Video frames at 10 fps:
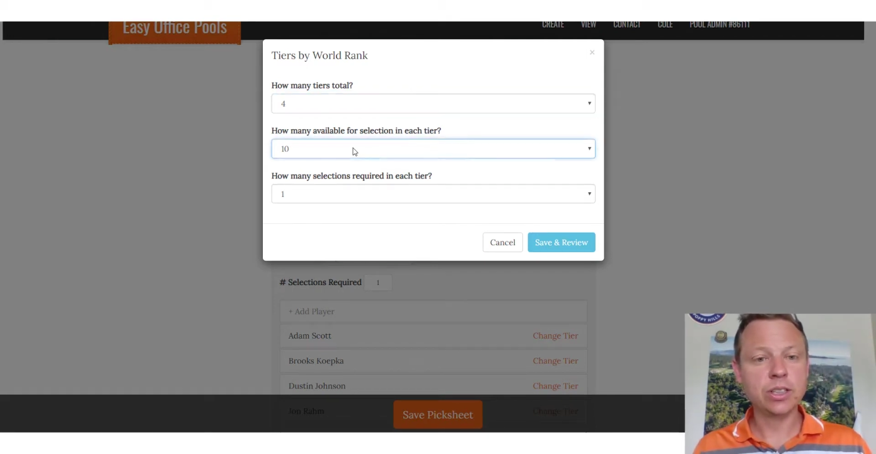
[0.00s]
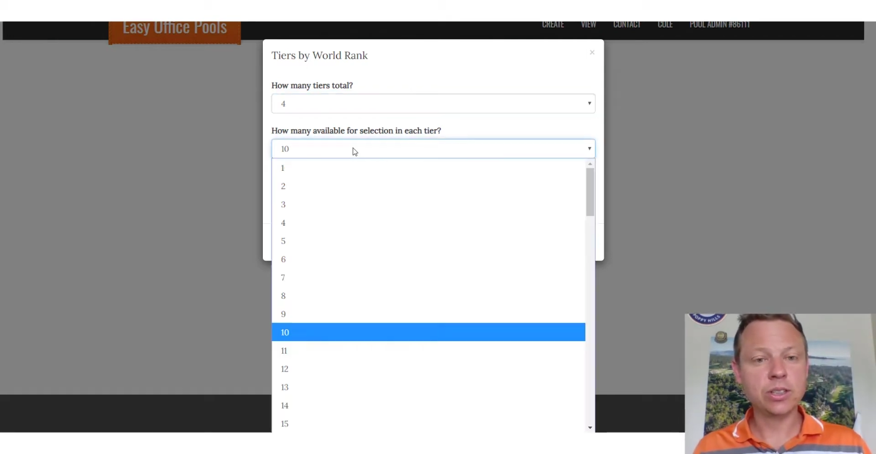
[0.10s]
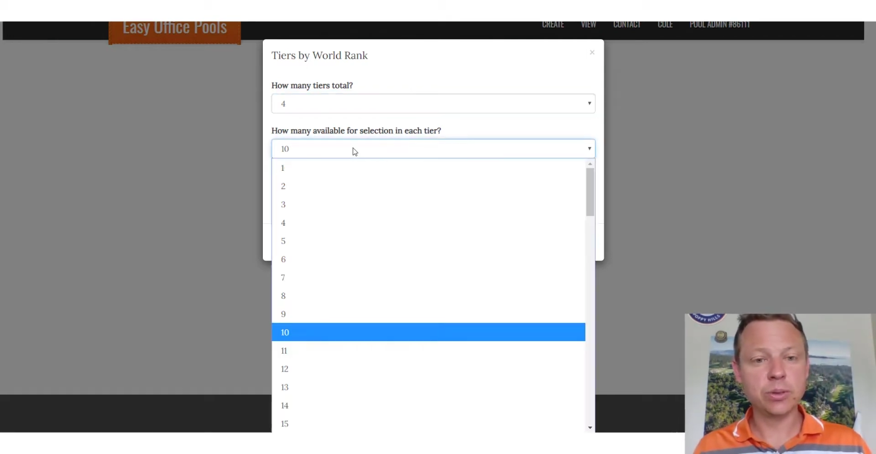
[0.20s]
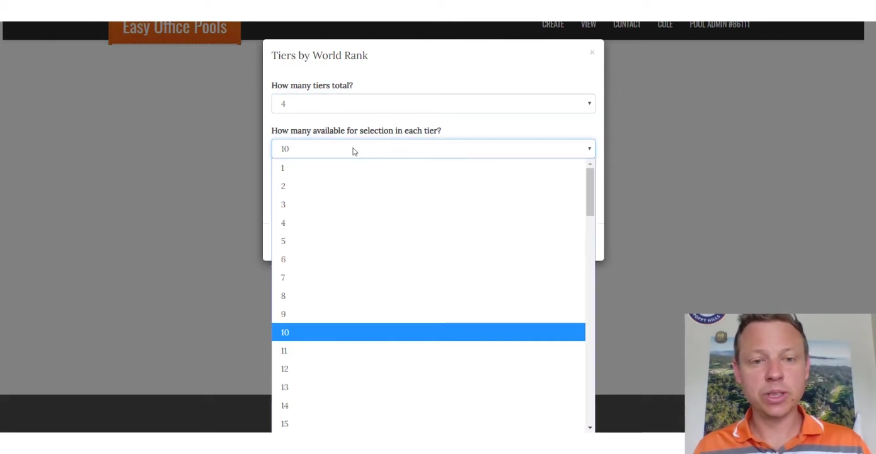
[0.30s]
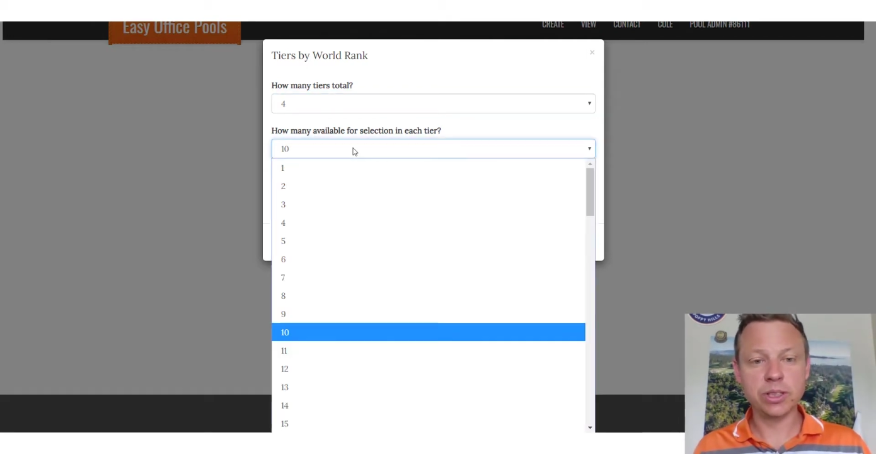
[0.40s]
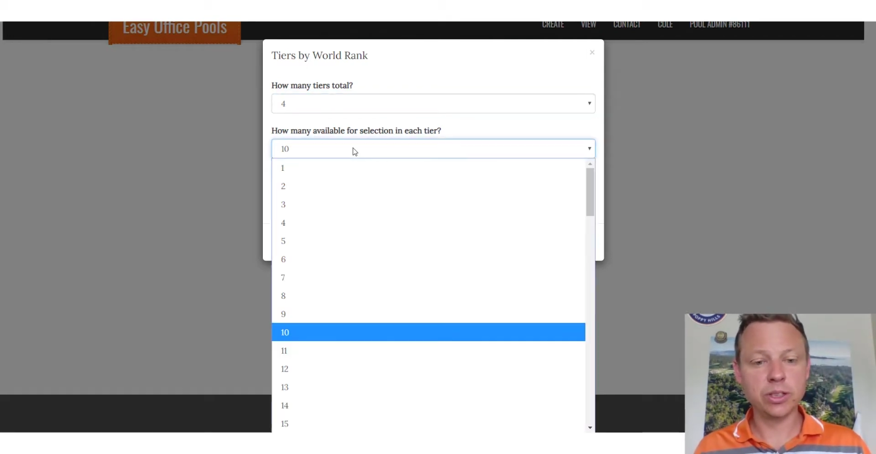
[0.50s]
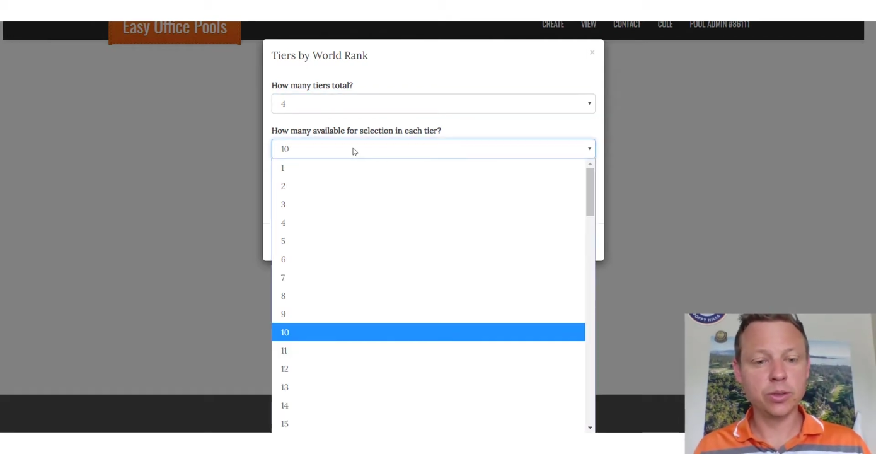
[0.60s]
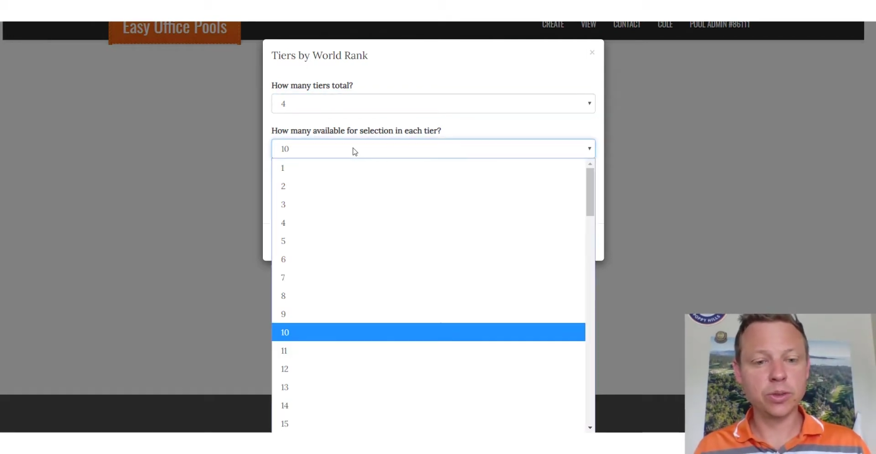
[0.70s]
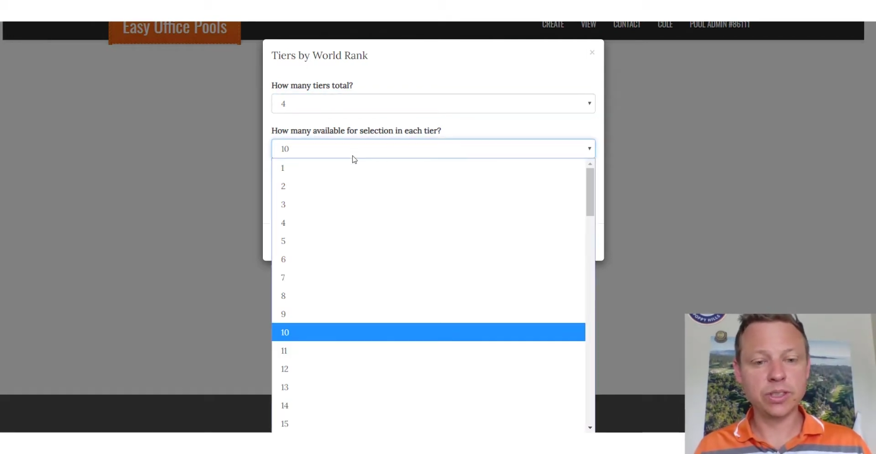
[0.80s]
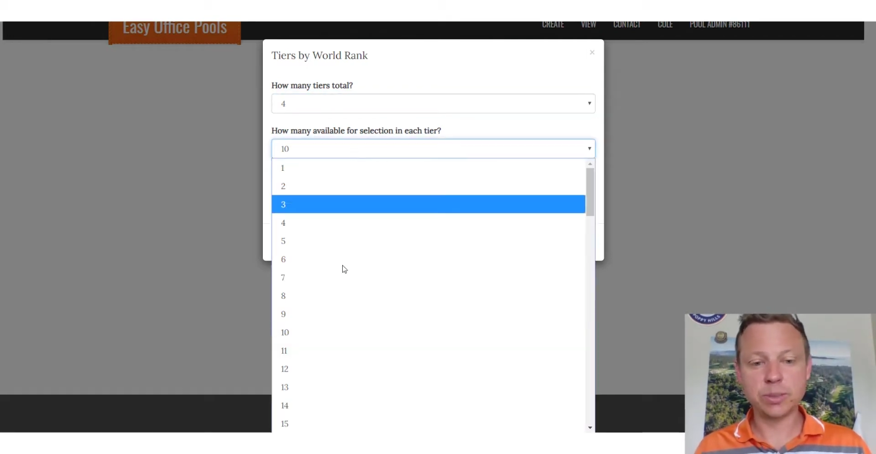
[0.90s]
So we can
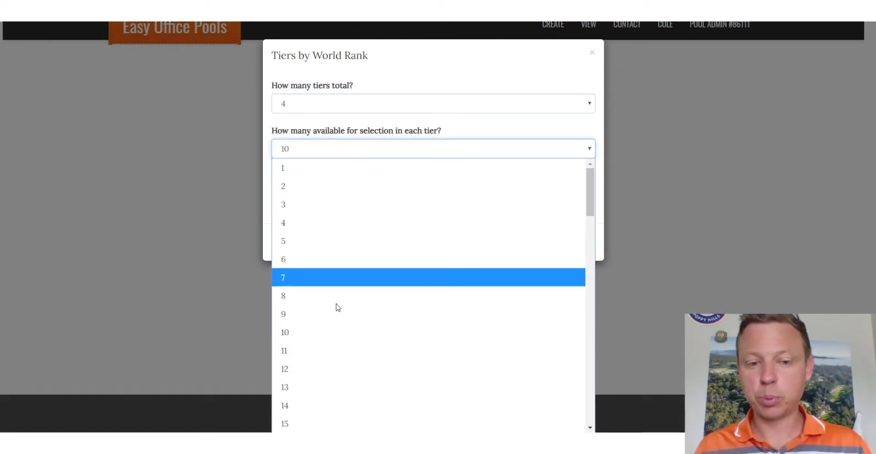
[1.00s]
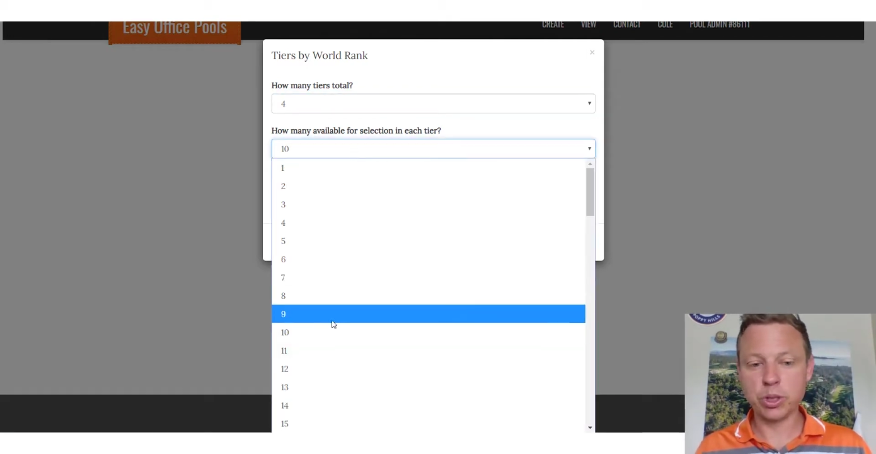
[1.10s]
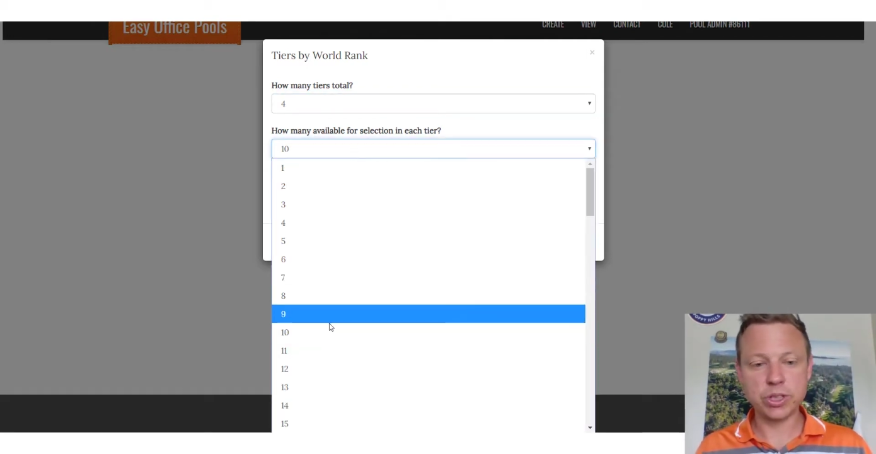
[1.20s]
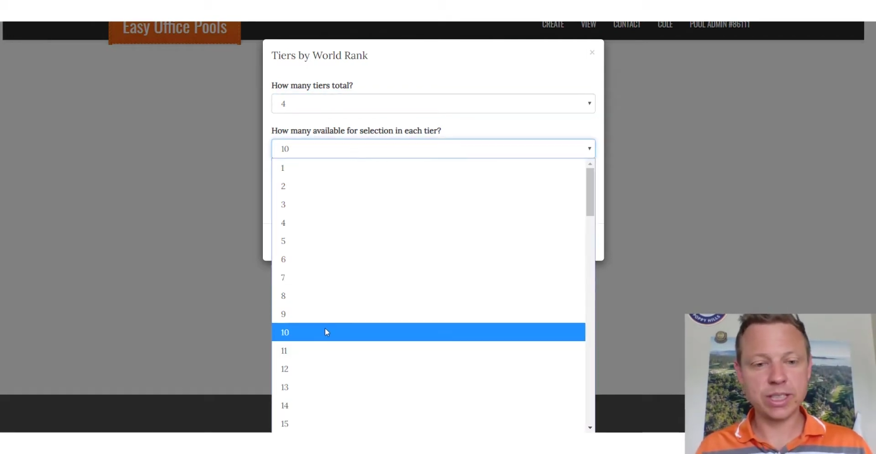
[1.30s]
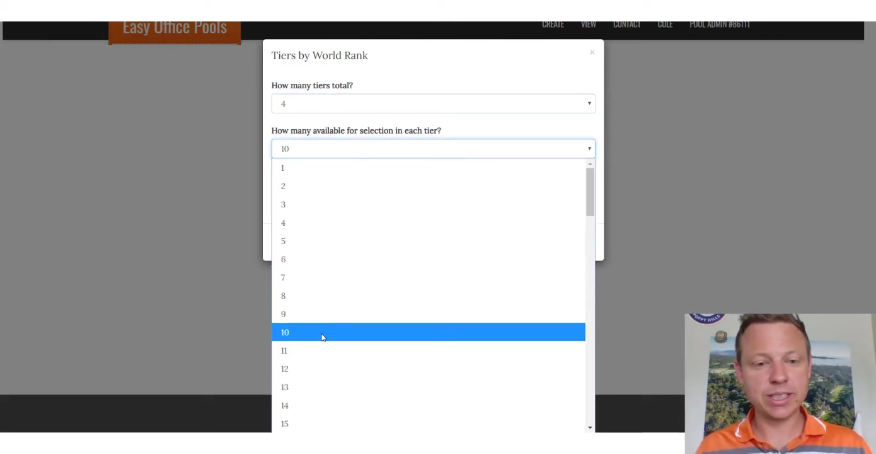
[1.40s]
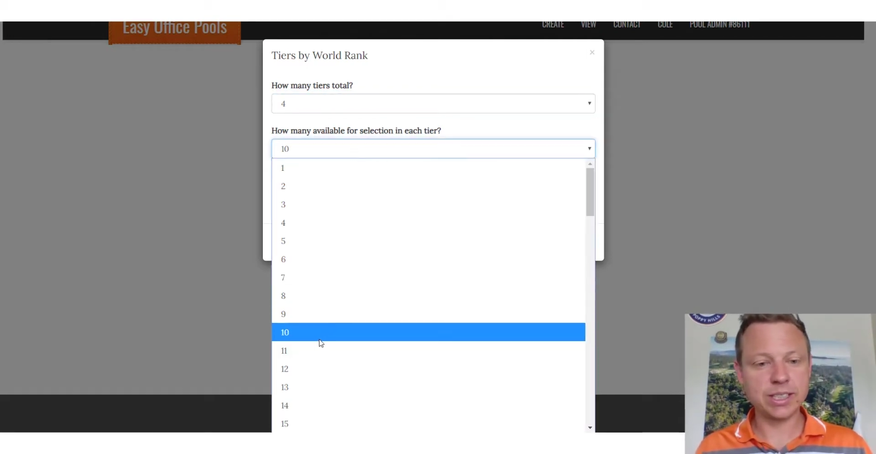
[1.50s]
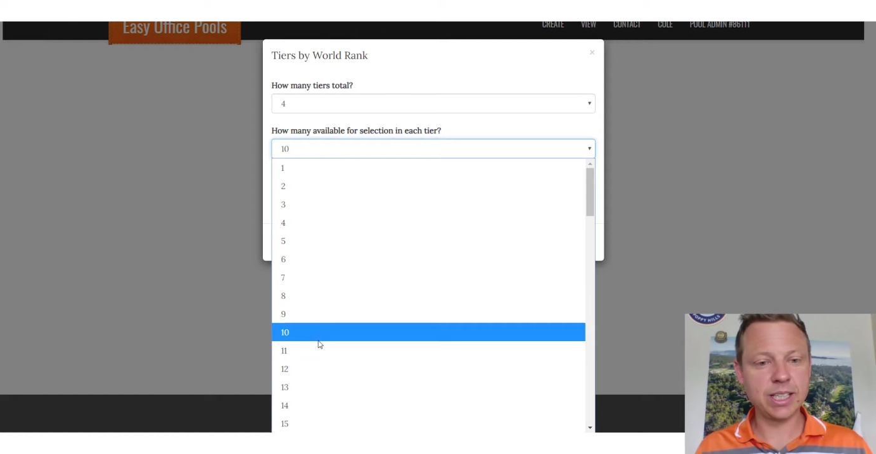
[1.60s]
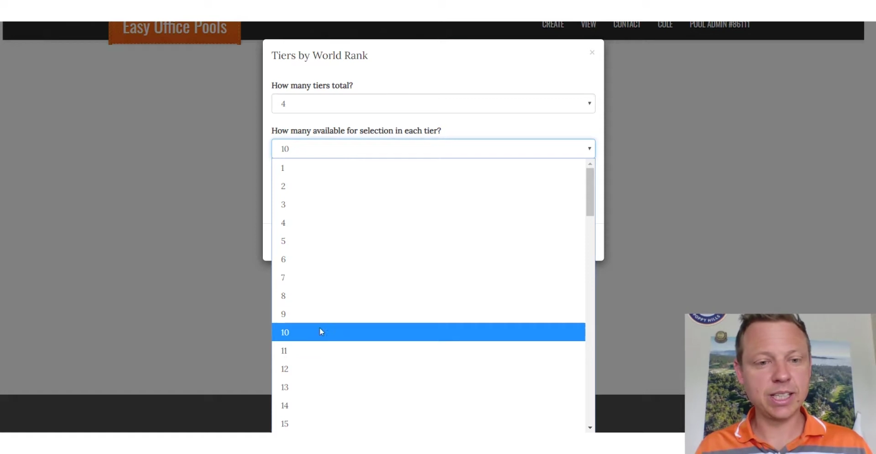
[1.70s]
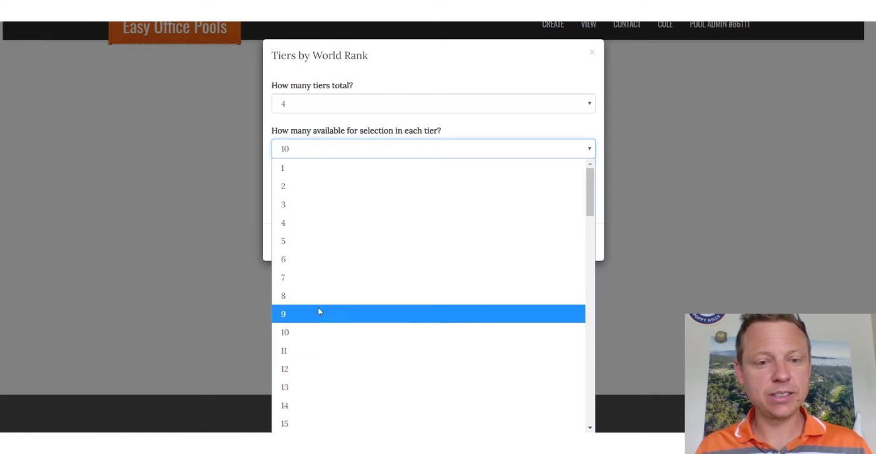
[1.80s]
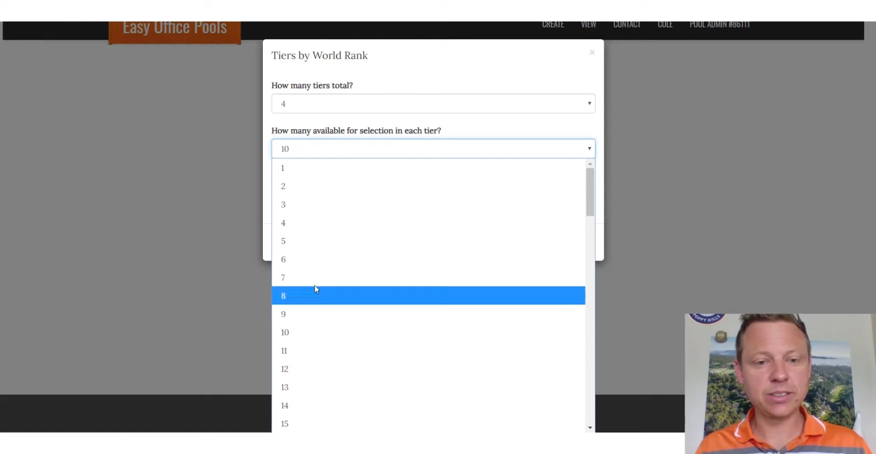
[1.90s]
go, it's preset to 10,